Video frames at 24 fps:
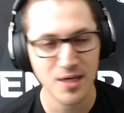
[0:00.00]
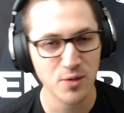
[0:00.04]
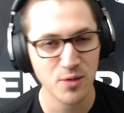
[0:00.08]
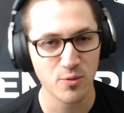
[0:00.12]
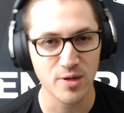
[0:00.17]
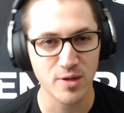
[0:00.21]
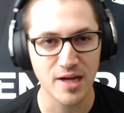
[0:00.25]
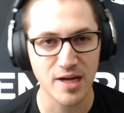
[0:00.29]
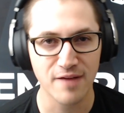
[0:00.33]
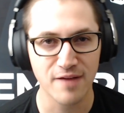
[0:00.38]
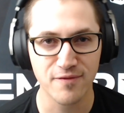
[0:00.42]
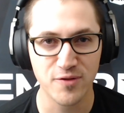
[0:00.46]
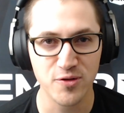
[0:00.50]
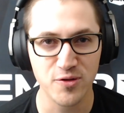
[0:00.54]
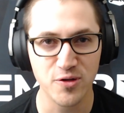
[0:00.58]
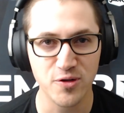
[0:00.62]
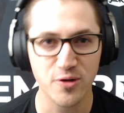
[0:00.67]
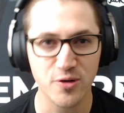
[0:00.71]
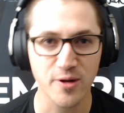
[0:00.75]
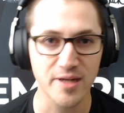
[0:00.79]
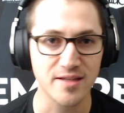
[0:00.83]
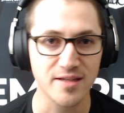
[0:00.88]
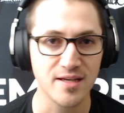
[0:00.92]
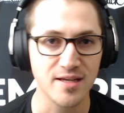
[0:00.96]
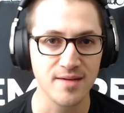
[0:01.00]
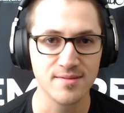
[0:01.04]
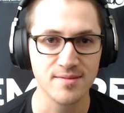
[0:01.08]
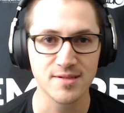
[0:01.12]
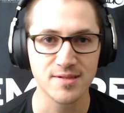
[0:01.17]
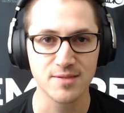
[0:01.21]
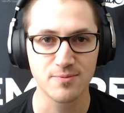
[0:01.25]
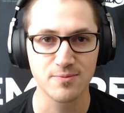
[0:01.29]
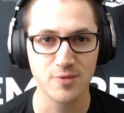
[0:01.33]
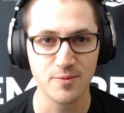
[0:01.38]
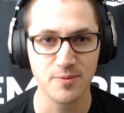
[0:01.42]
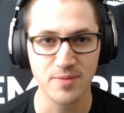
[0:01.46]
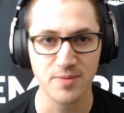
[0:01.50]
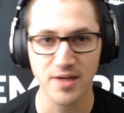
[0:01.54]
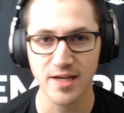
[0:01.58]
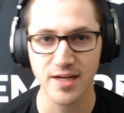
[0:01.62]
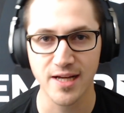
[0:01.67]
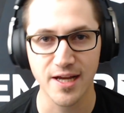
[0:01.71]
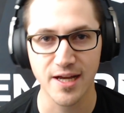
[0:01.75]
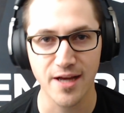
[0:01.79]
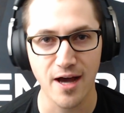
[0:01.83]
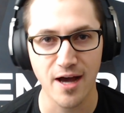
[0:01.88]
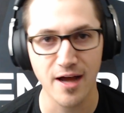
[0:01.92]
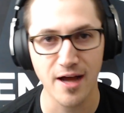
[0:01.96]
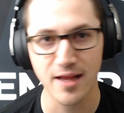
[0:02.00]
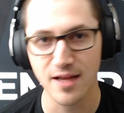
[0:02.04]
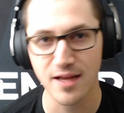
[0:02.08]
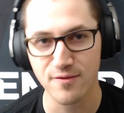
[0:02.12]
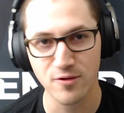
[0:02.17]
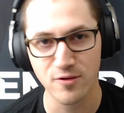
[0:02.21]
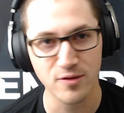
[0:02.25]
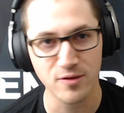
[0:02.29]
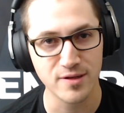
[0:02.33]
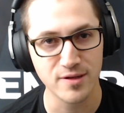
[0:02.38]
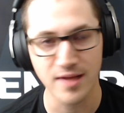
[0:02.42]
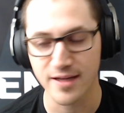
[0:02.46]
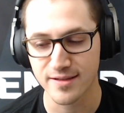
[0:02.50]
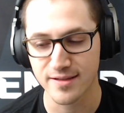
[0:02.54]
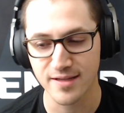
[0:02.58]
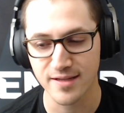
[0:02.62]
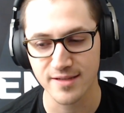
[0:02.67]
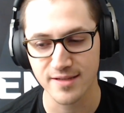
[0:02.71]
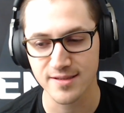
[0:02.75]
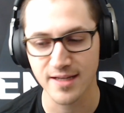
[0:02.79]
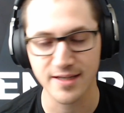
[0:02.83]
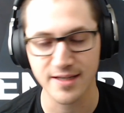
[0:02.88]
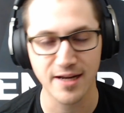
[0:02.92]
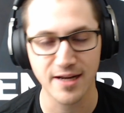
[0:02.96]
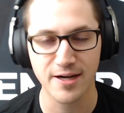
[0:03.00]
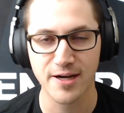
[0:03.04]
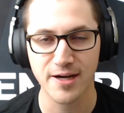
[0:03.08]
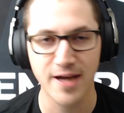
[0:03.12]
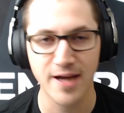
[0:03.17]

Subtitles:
When you have 2 great teams competing at a high level, like things like that are going to